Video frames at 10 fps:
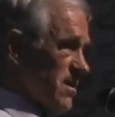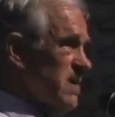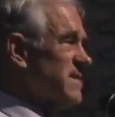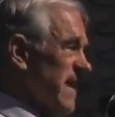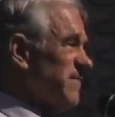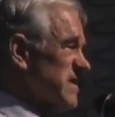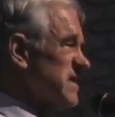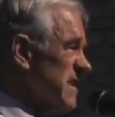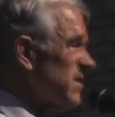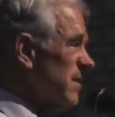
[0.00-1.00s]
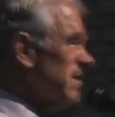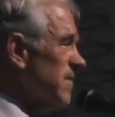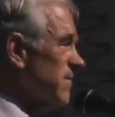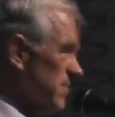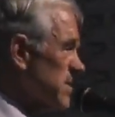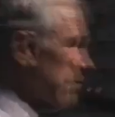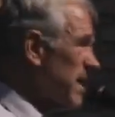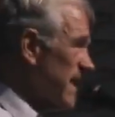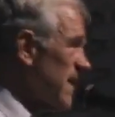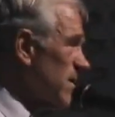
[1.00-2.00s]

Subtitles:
is they have to steal it from somebody